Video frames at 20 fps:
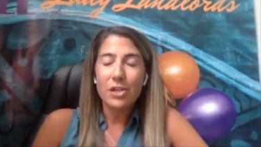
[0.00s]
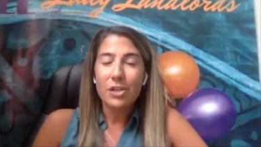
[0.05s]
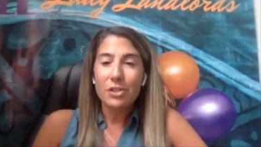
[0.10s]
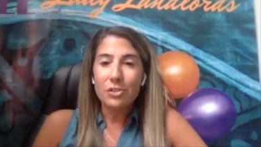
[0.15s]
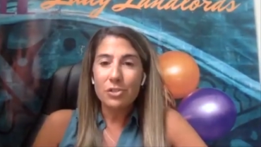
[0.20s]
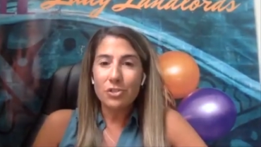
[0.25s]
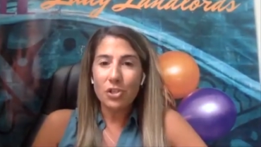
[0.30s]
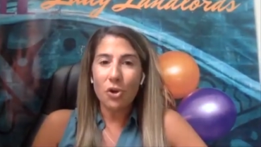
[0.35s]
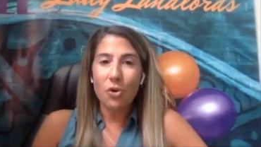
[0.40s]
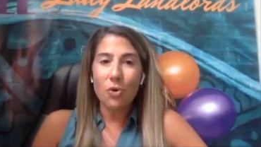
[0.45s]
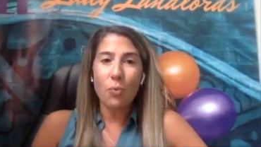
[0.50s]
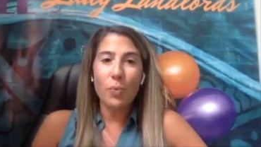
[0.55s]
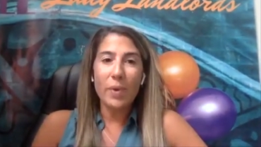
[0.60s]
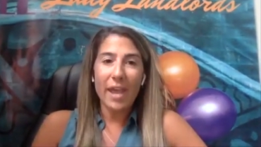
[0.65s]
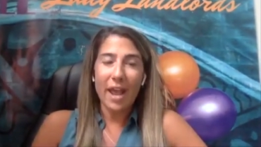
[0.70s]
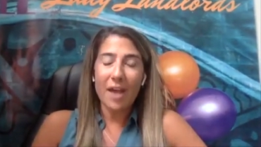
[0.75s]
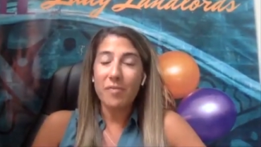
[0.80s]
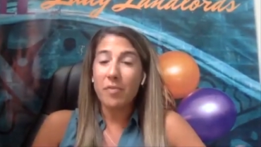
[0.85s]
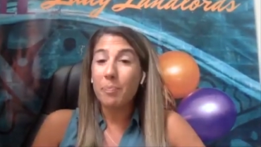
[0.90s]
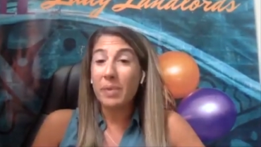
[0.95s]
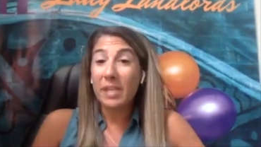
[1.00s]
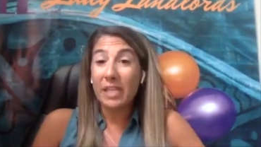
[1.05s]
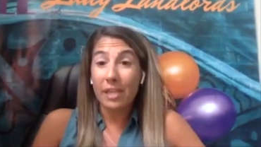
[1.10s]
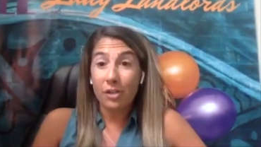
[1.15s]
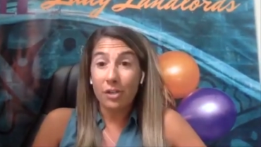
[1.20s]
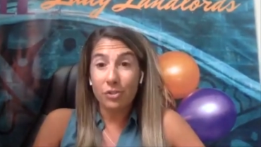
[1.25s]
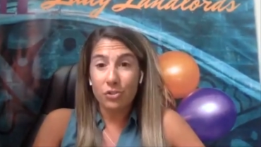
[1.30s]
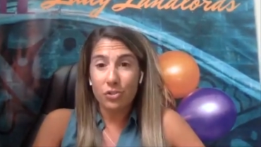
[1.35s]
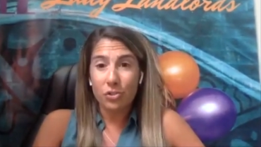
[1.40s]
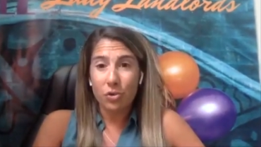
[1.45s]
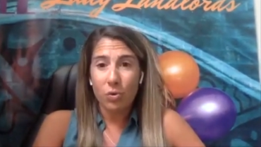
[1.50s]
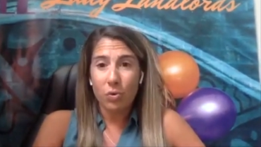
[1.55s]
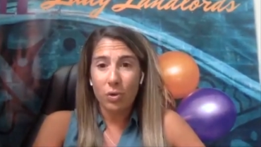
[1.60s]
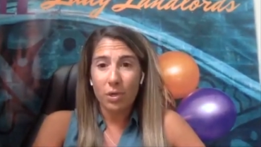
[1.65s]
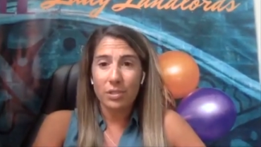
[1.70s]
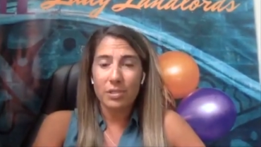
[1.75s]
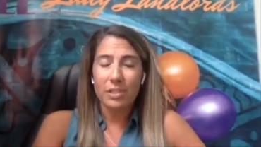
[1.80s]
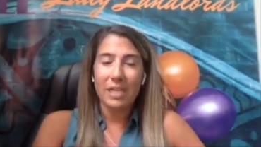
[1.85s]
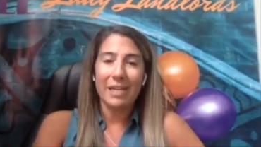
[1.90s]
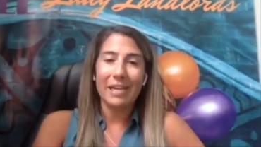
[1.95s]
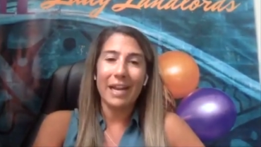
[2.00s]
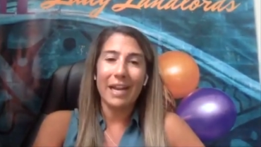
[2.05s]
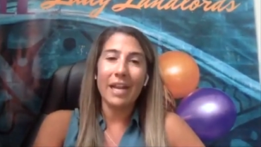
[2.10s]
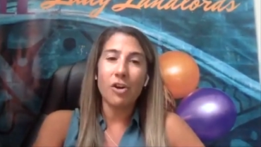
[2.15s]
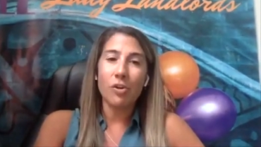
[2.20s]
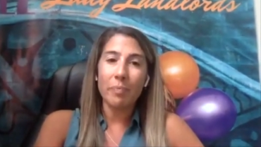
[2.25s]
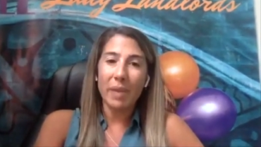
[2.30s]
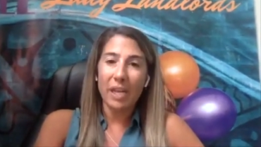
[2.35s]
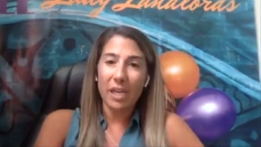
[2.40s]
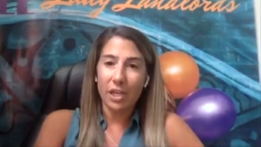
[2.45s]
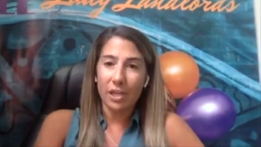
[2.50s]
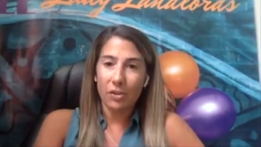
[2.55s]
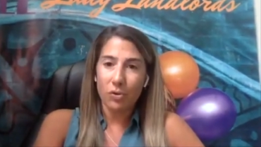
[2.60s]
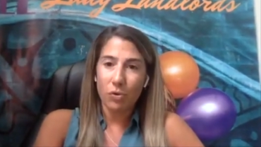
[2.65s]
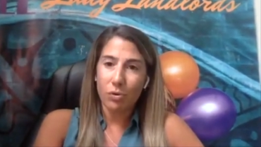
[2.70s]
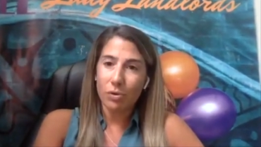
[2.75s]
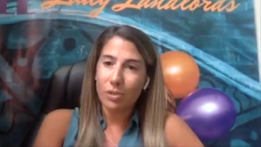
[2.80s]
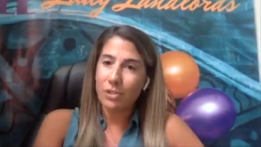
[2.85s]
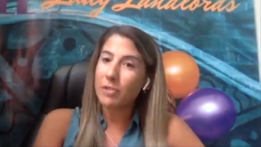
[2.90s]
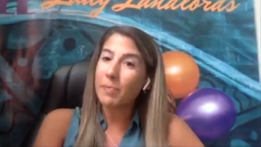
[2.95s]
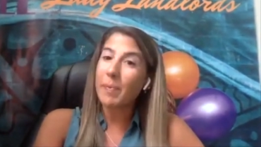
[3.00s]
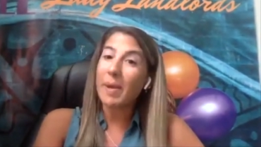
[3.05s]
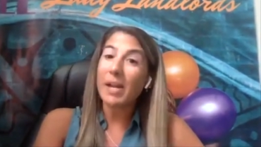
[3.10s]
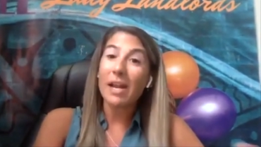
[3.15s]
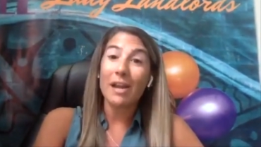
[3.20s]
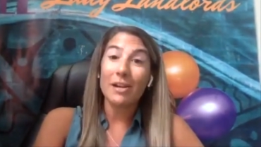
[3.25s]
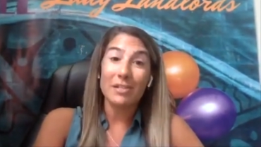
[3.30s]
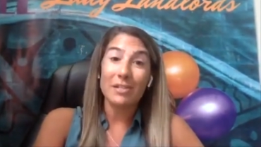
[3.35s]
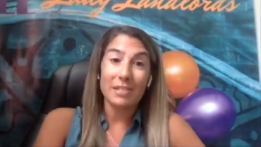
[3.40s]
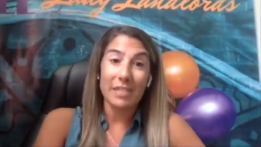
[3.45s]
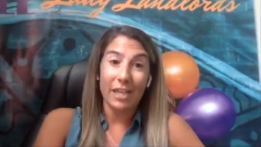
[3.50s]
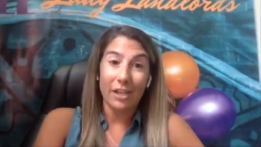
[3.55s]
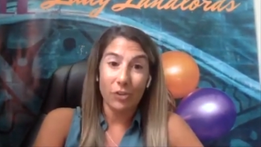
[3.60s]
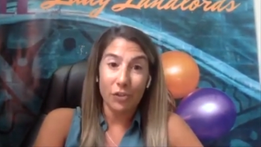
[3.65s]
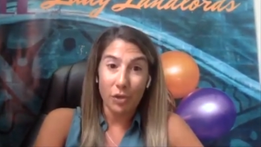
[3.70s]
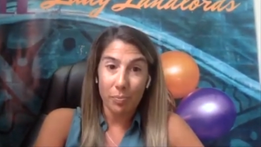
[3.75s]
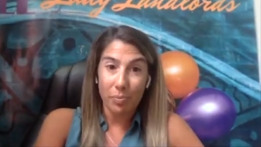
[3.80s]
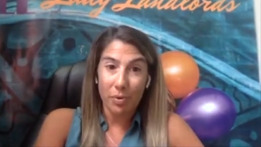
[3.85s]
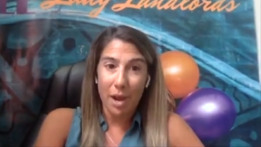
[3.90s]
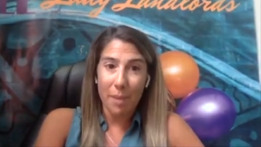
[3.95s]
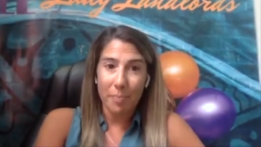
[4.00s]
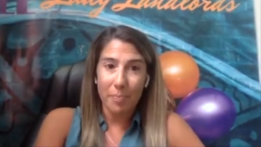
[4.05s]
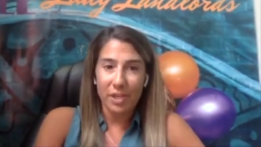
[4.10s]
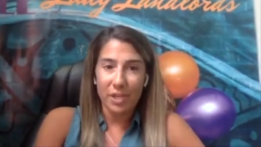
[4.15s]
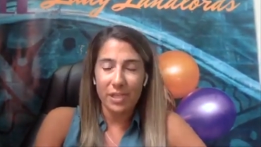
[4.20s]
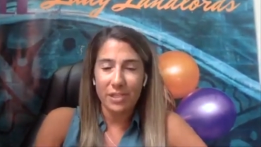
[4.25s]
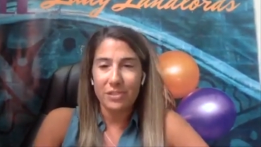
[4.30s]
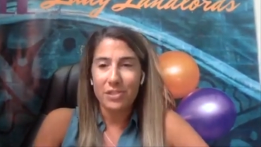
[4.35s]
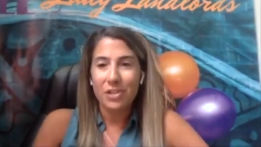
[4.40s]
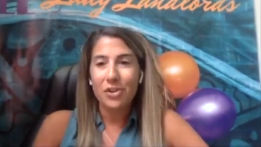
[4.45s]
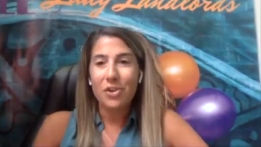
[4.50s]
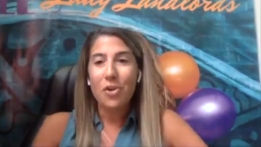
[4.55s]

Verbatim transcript: So we have a beginner's course and an intermediate course about how to scale your properties.